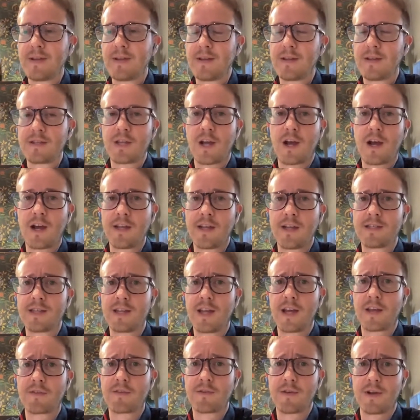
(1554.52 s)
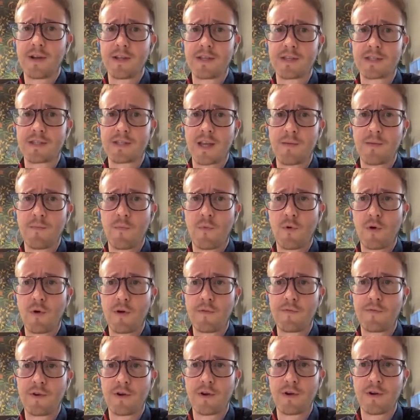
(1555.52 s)
tying together, I'd say, more
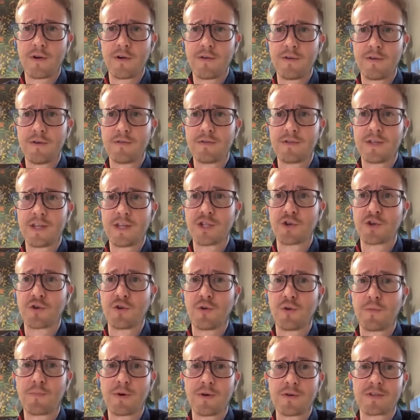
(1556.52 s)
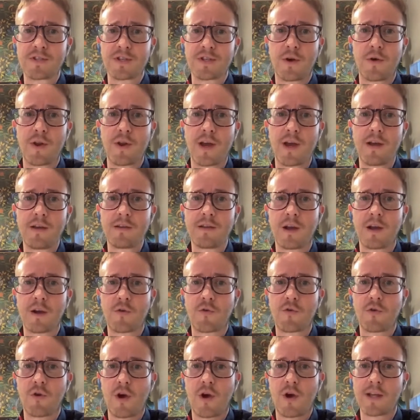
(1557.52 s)
of your digital persona
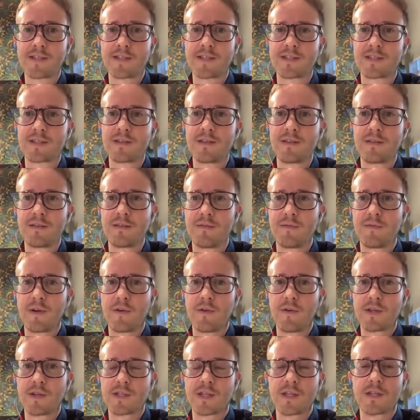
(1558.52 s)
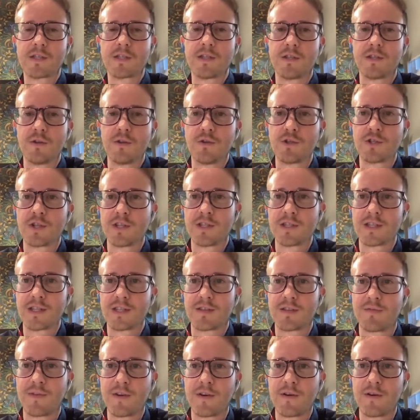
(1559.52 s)
across various institutions.
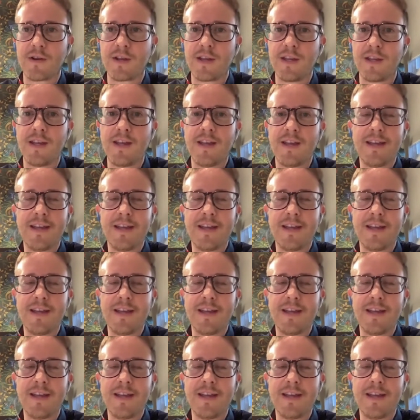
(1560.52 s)
It's very